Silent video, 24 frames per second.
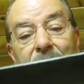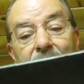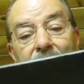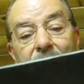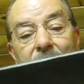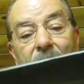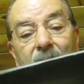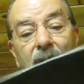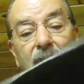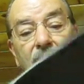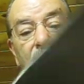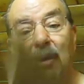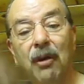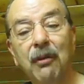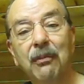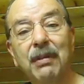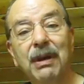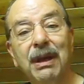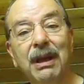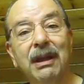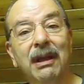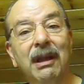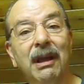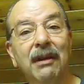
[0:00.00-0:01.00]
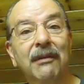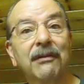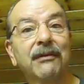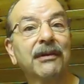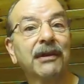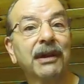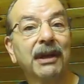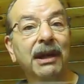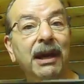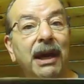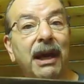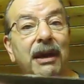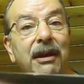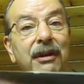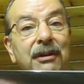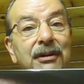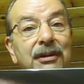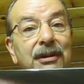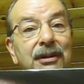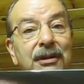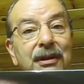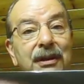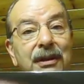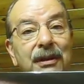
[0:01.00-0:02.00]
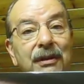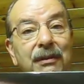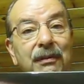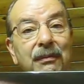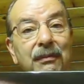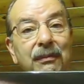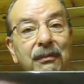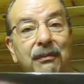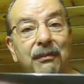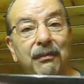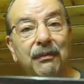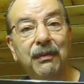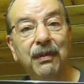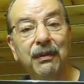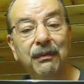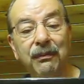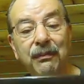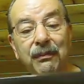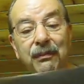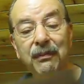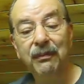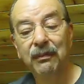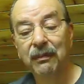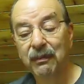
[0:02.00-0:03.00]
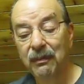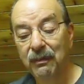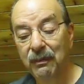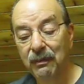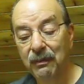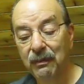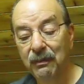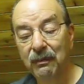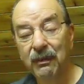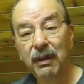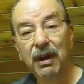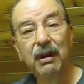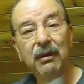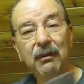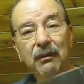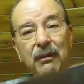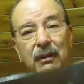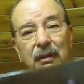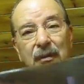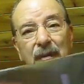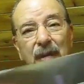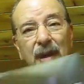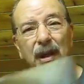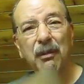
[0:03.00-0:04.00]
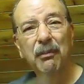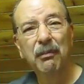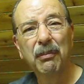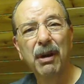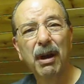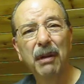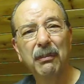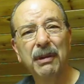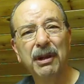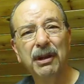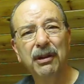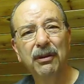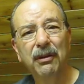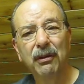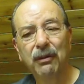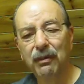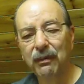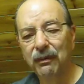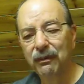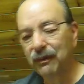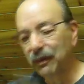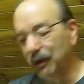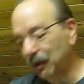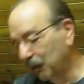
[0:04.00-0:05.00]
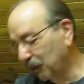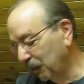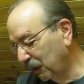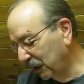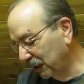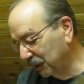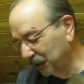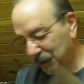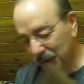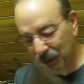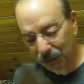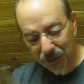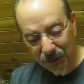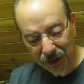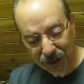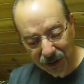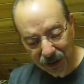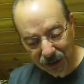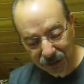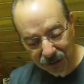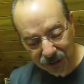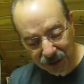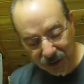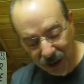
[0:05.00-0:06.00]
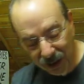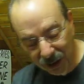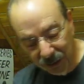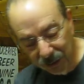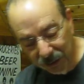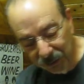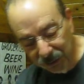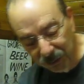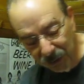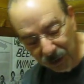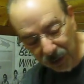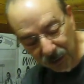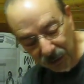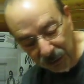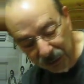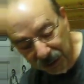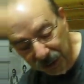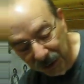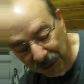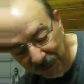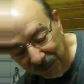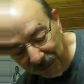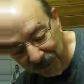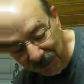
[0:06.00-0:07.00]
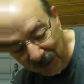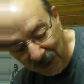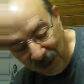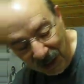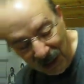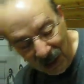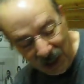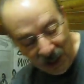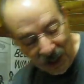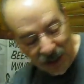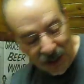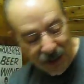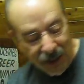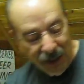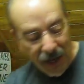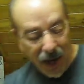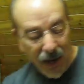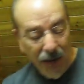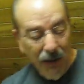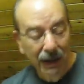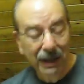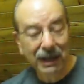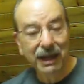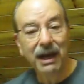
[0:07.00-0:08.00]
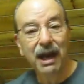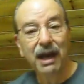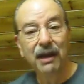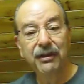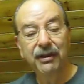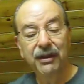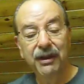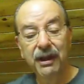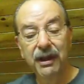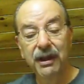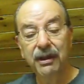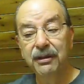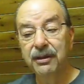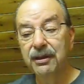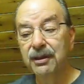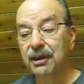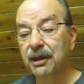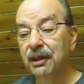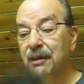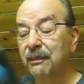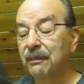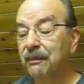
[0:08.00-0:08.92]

We'll all be left to guess. But uh, I'll probably do a review on some of these down the road. Now I got this.